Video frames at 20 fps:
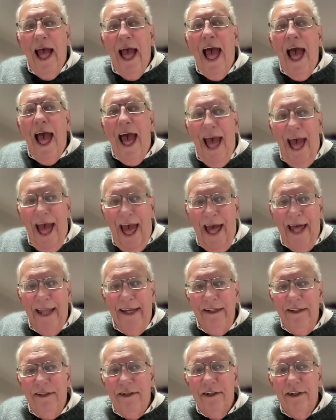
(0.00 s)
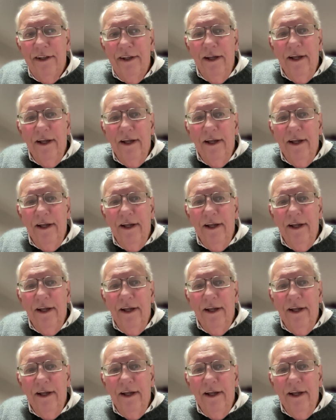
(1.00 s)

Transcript: And